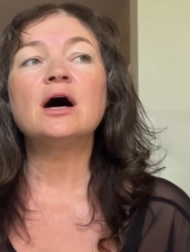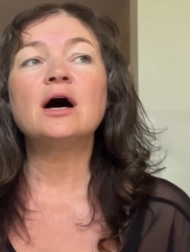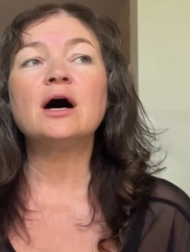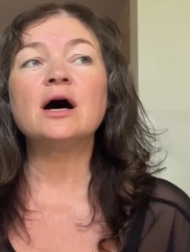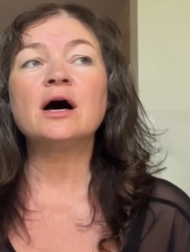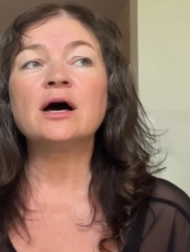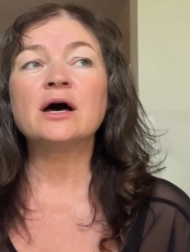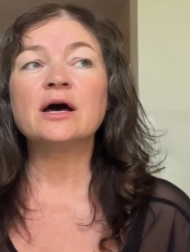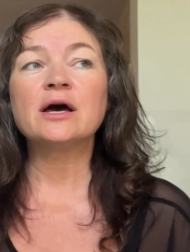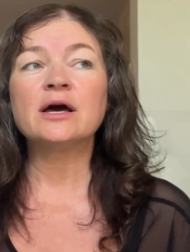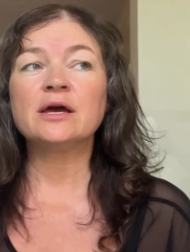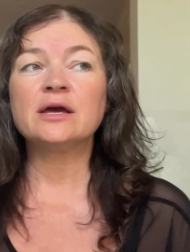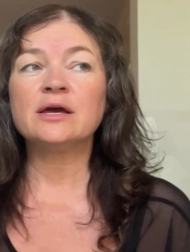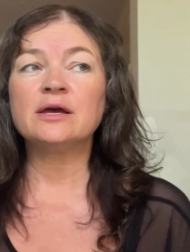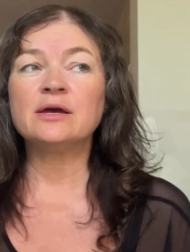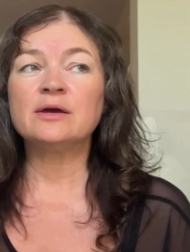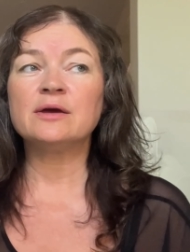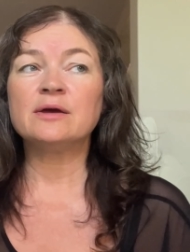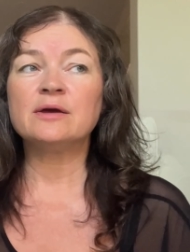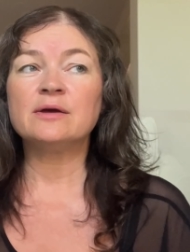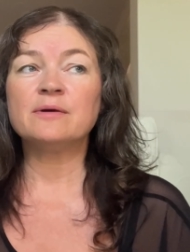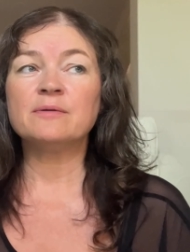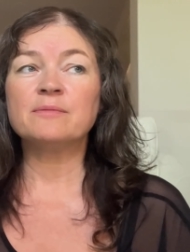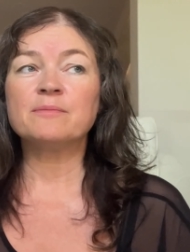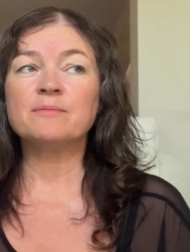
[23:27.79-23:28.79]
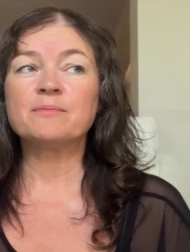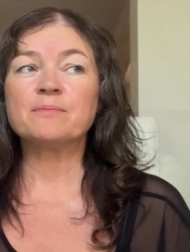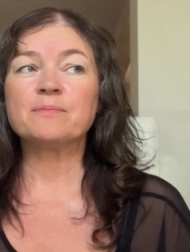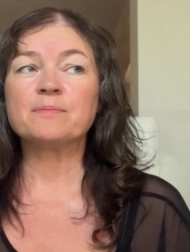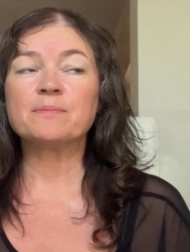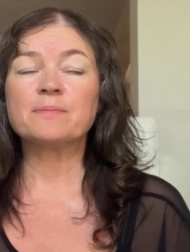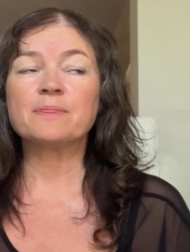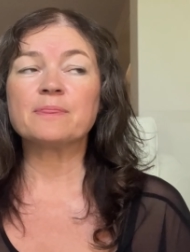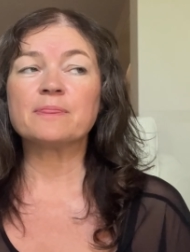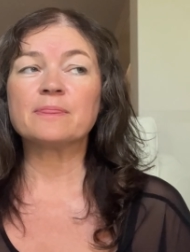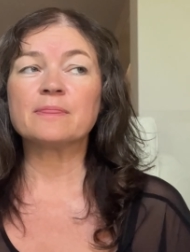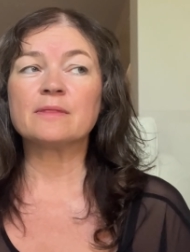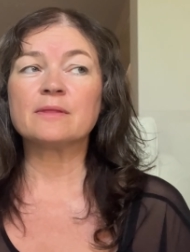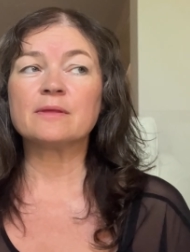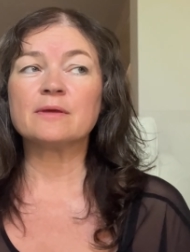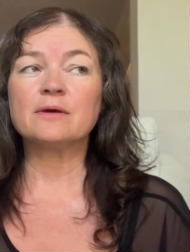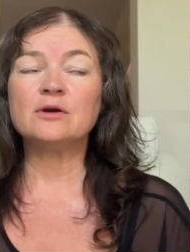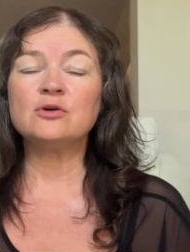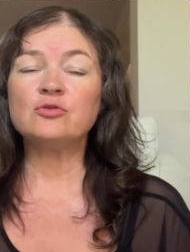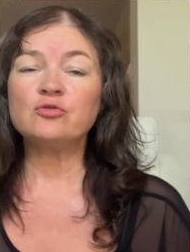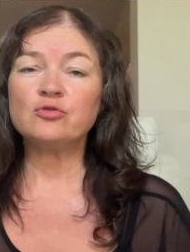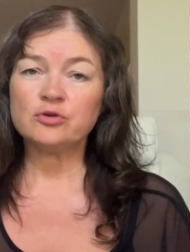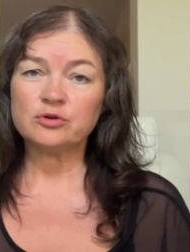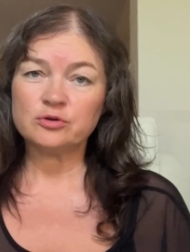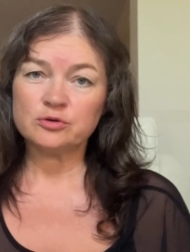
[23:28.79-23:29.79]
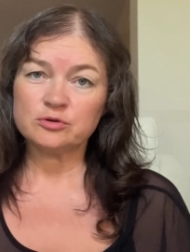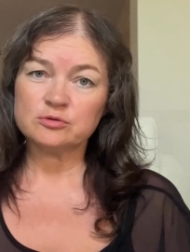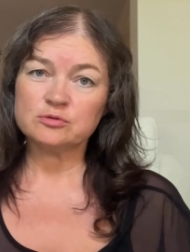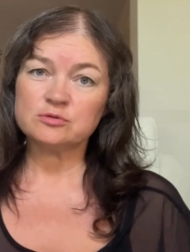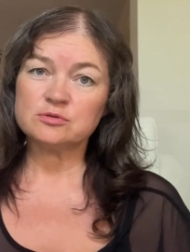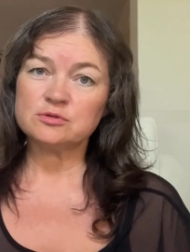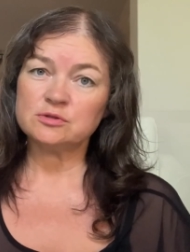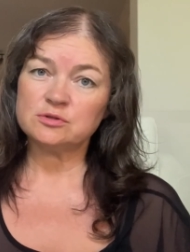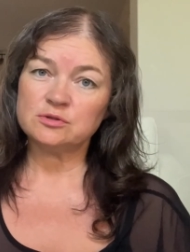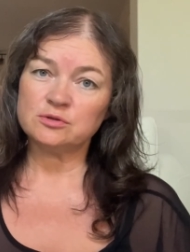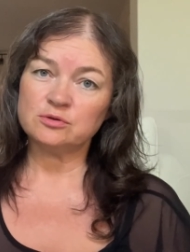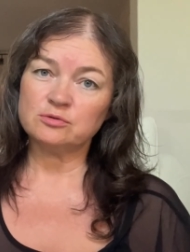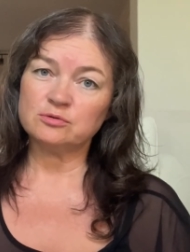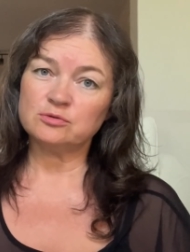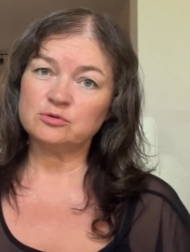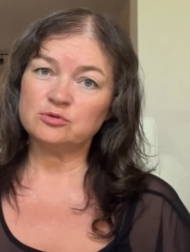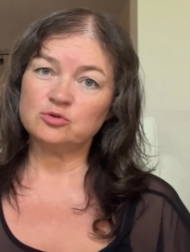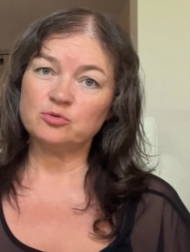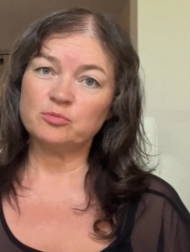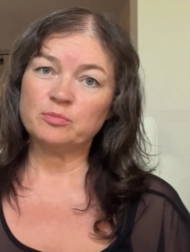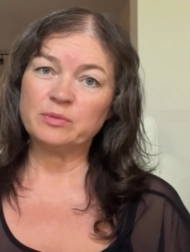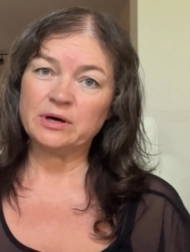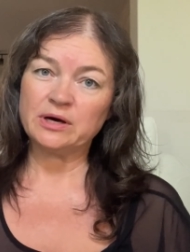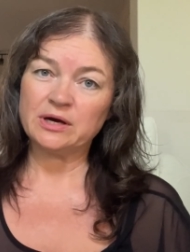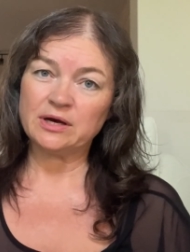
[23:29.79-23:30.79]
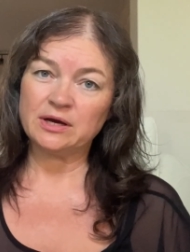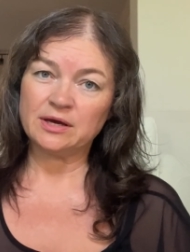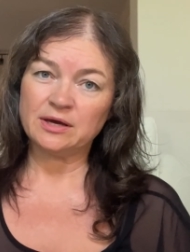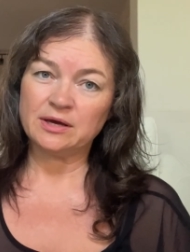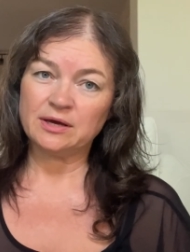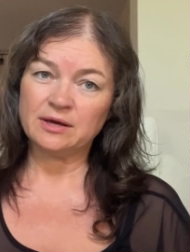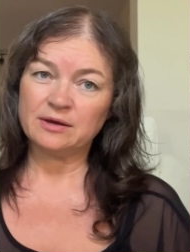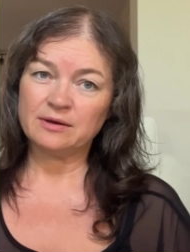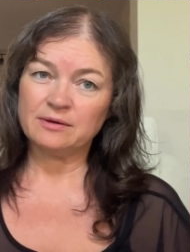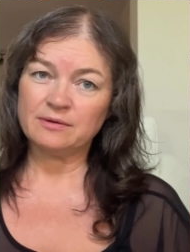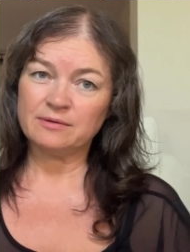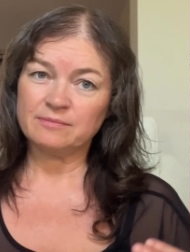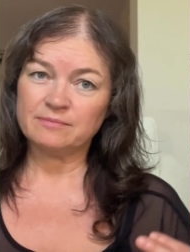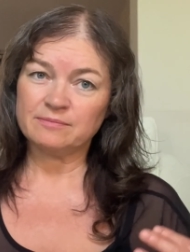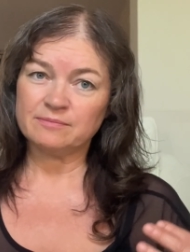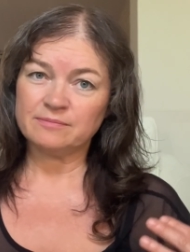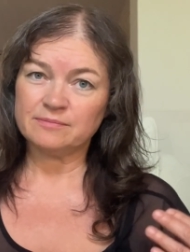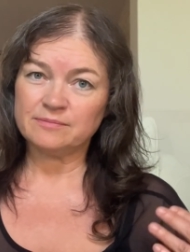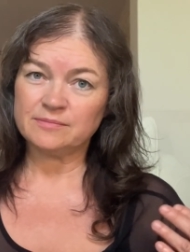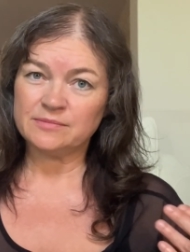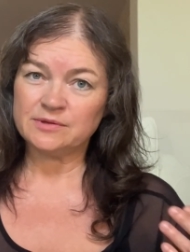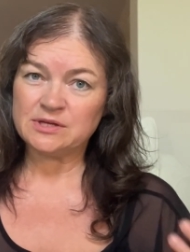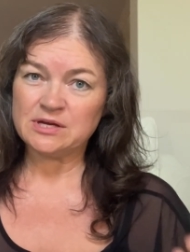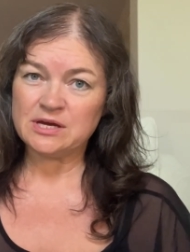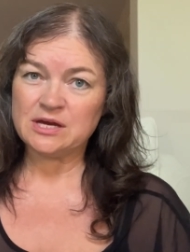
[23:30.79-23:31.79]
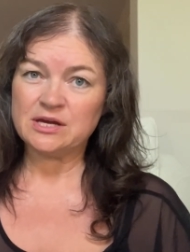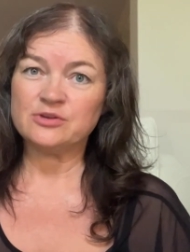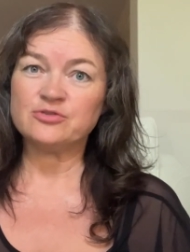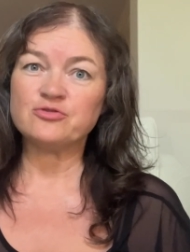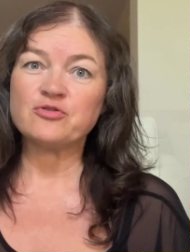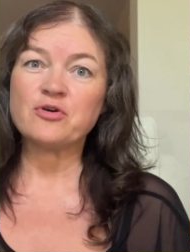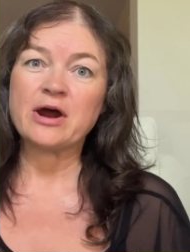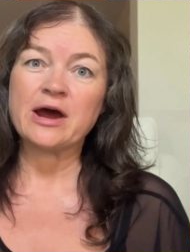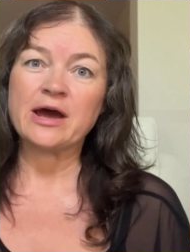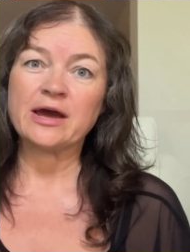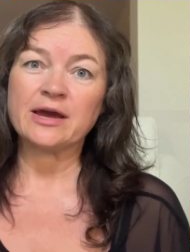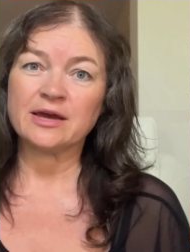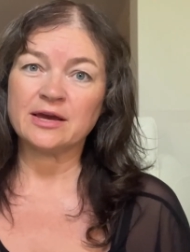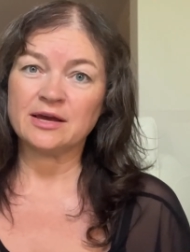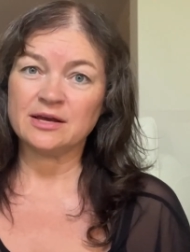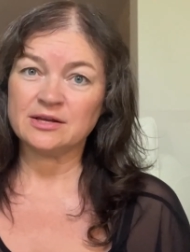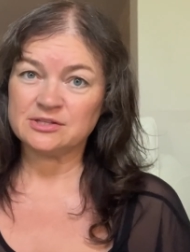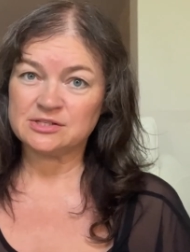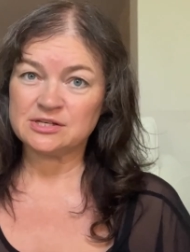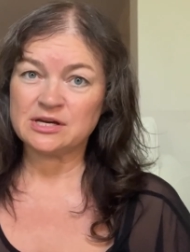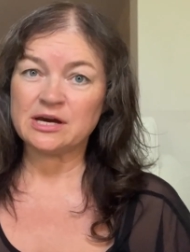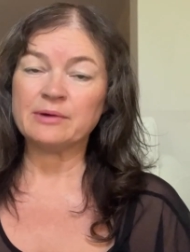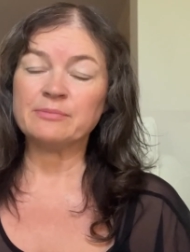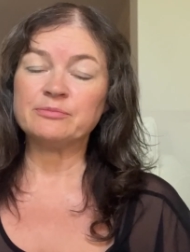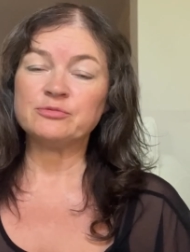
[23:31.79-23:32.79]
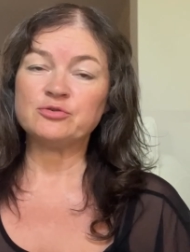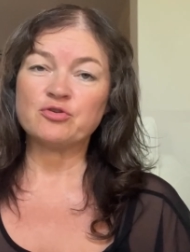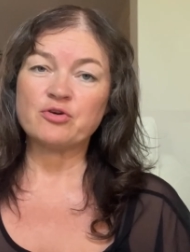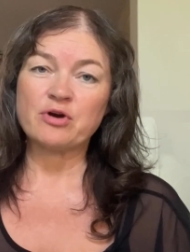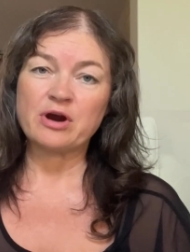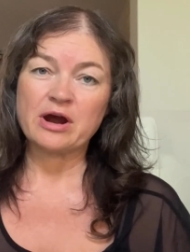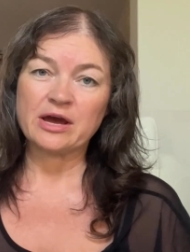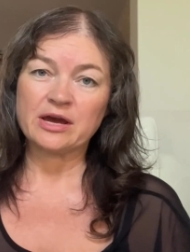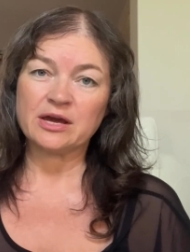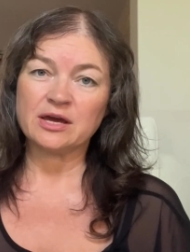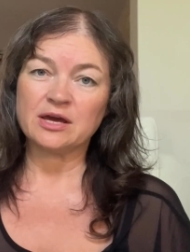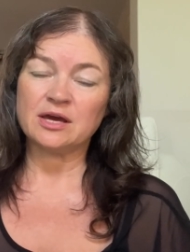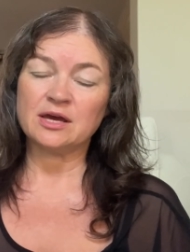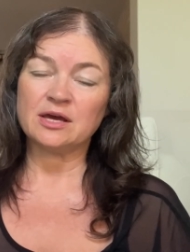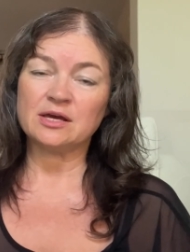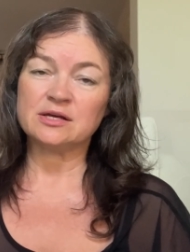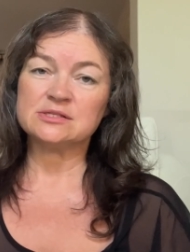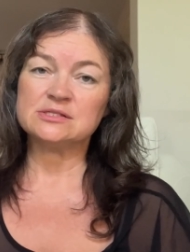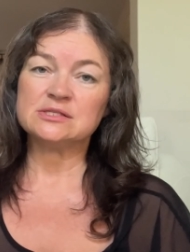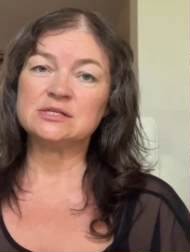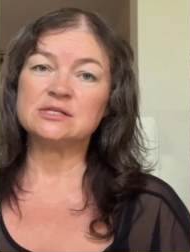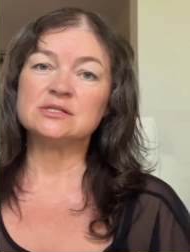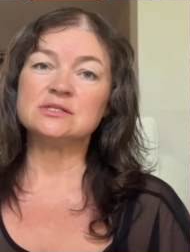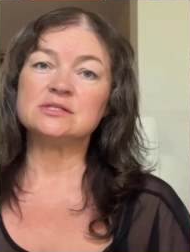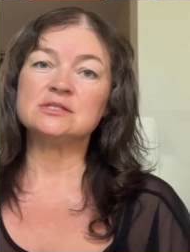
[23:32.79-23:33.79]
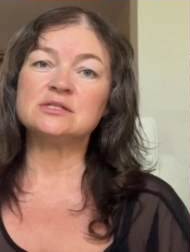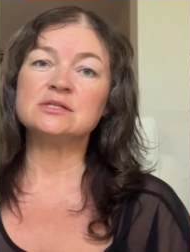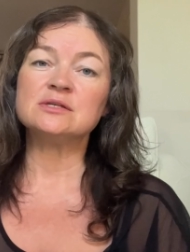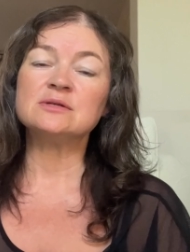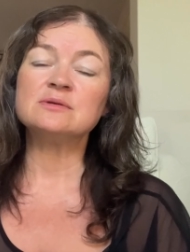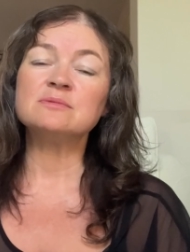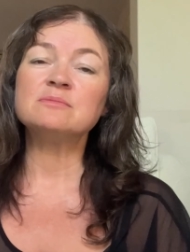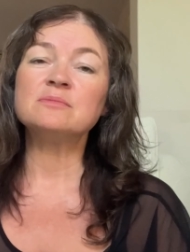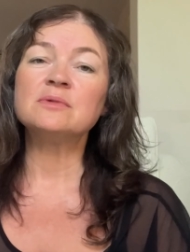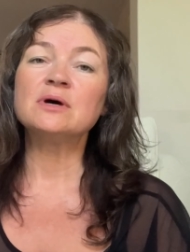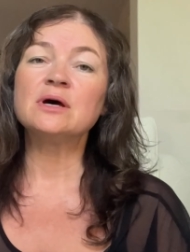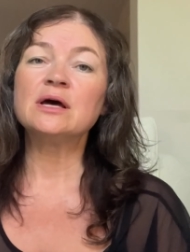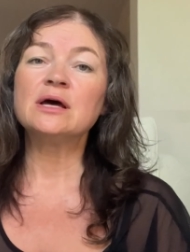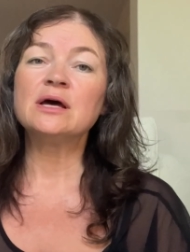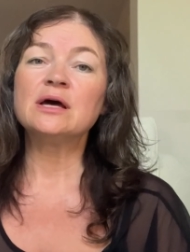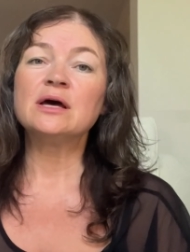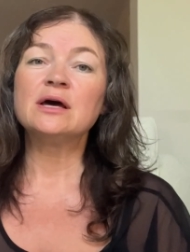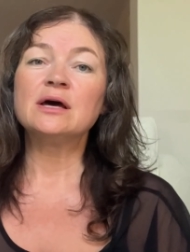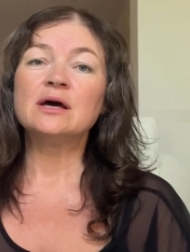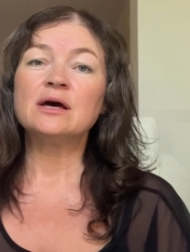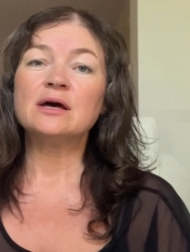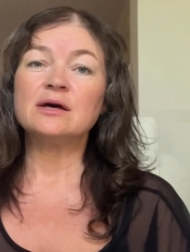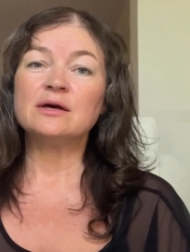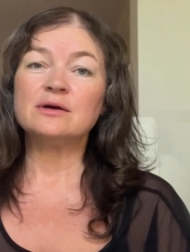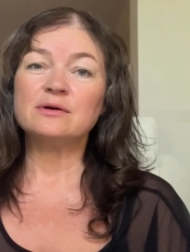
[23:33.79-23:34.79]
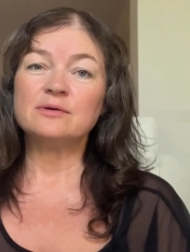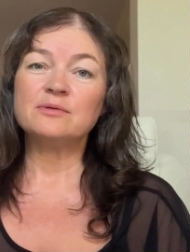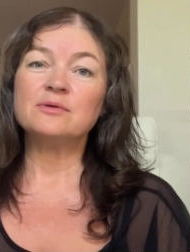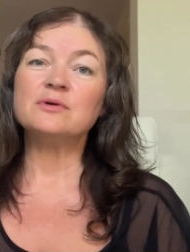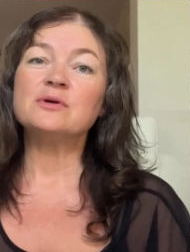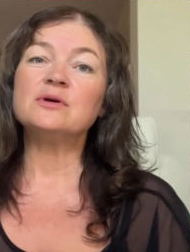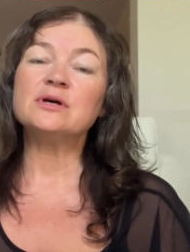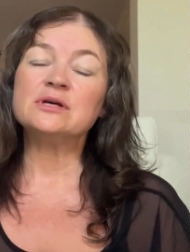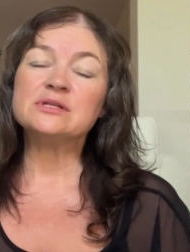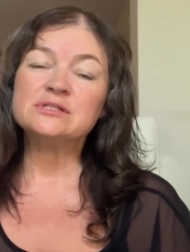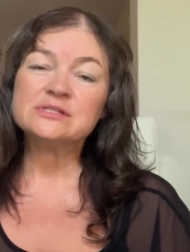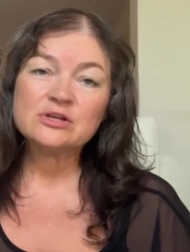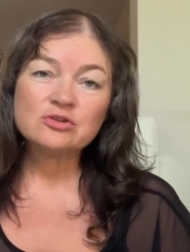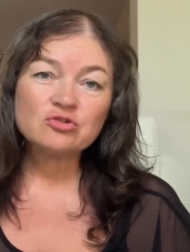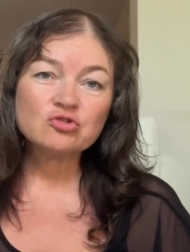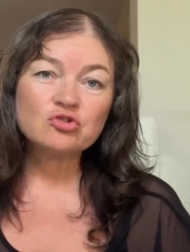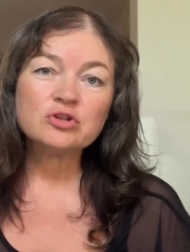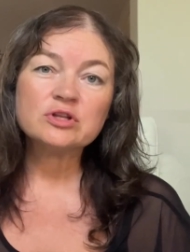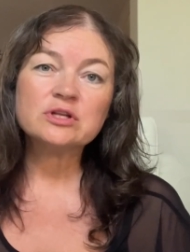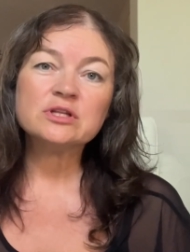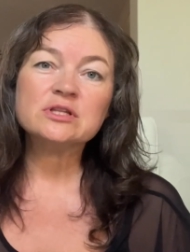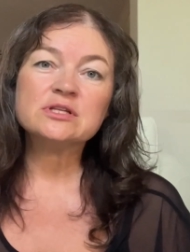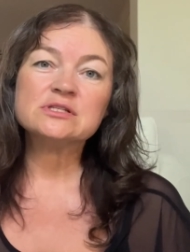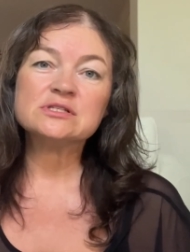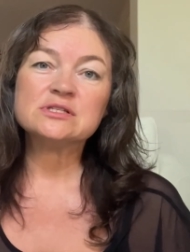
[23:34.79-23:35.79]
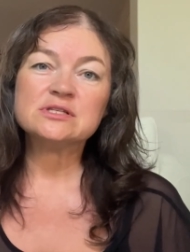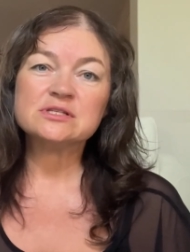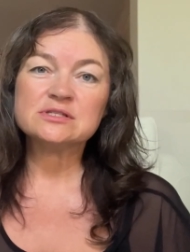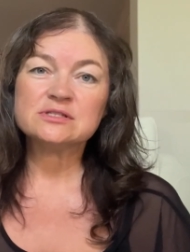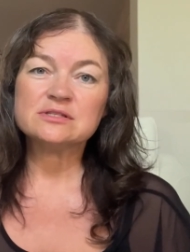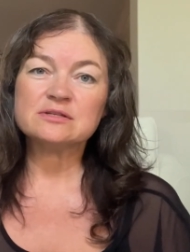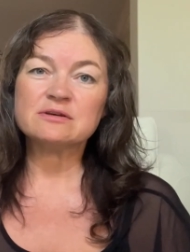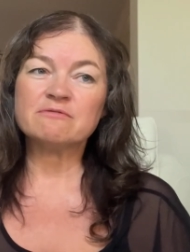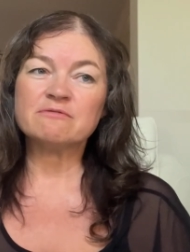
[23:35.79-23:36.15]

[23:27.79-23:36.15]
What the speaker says: I introduced you to my day tracking, time tracking system. Essentially, this is a